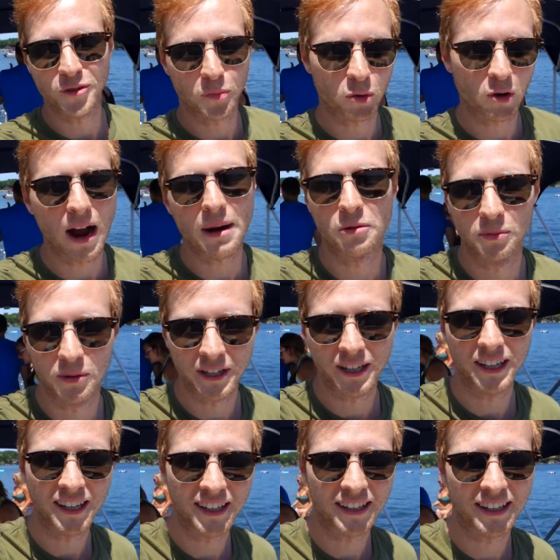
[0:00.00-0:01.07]
you
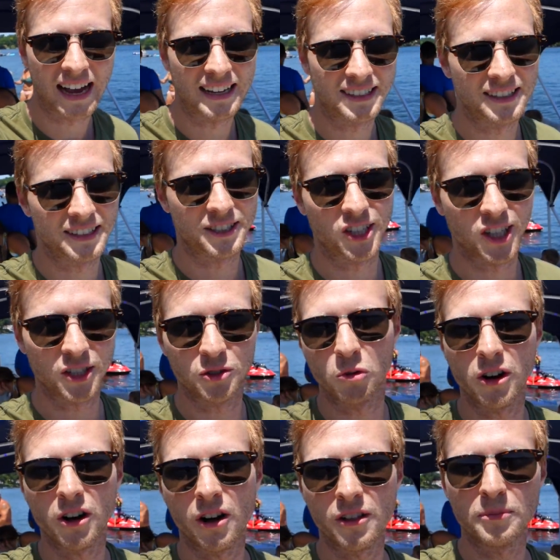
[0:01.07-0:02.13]
probably guess, is just
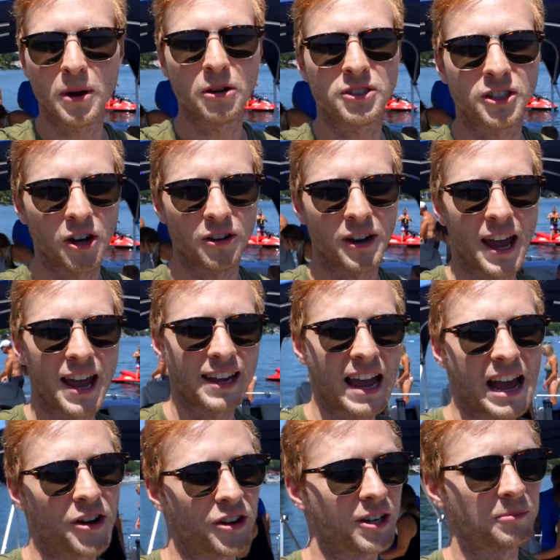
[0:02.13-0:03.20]
where all the boats go to hang out.